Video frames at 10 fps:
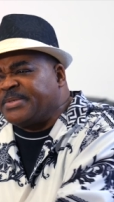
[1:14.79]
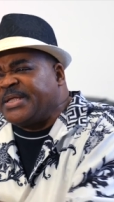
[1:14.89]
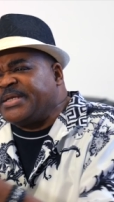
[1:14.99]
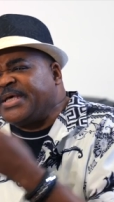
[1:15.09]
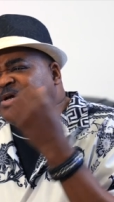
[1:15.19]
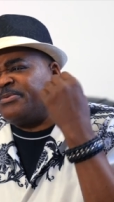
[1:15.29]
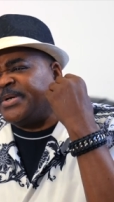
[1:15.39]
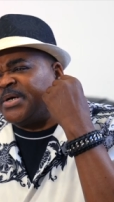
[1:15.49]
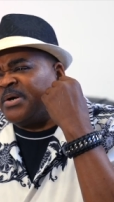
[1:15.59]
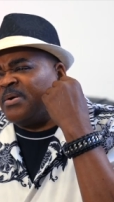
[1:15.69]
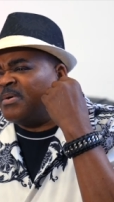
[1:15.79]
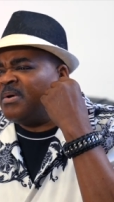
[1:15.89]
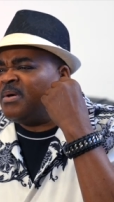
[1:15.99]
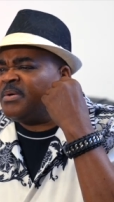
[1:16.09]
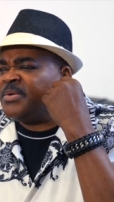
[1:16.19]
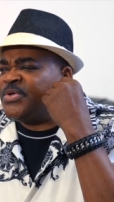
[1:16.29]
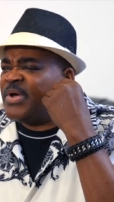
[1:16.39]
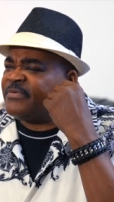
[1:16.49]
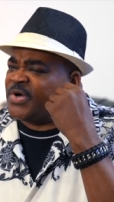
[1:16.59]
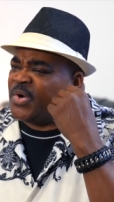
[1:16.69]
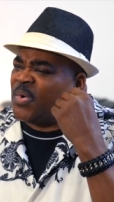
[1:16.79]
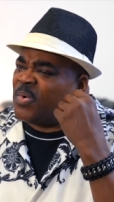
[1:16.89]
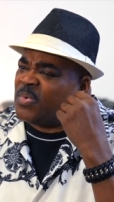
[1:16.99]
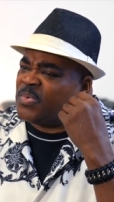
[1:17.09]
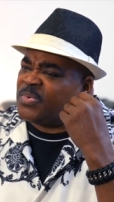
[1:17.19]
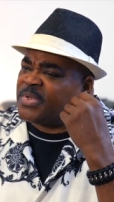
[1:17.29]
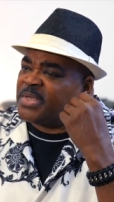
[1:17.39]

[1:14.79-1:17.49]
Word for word: But they'd hear me and go, Do you have a cold?